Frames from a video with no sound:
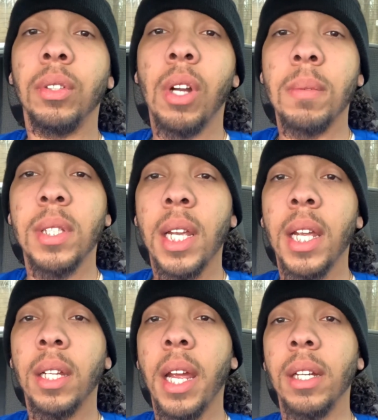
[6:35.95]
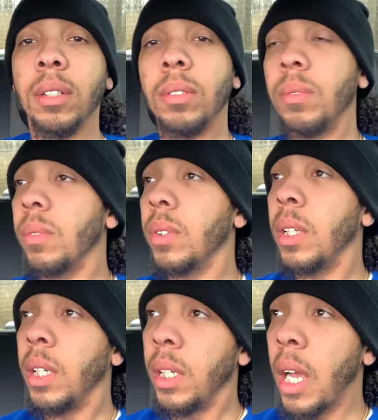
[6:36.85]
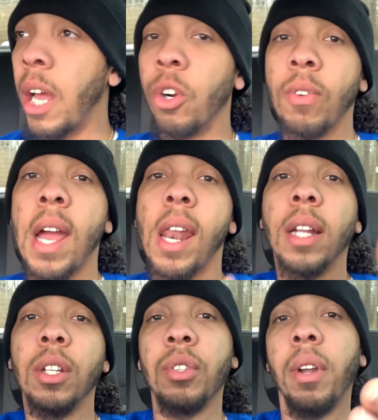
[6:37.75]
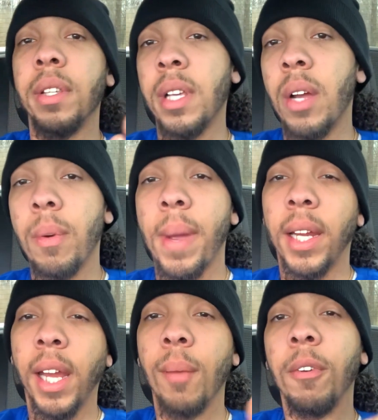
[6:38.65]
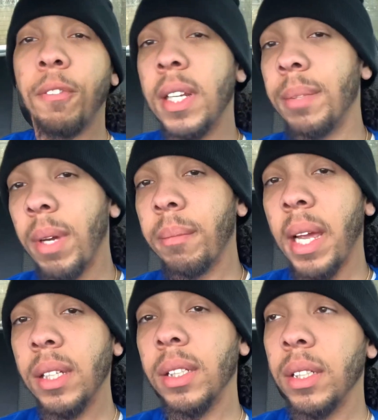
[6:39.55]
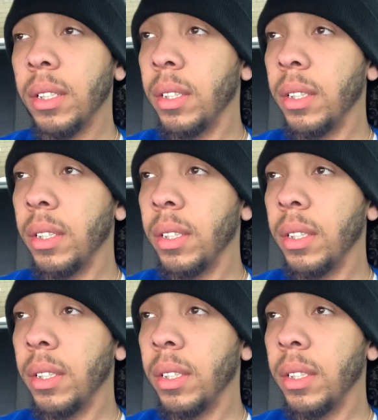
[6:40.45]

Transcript: You know what I'm saying? Like I don't ride like this all the time with my camera facing my back seat.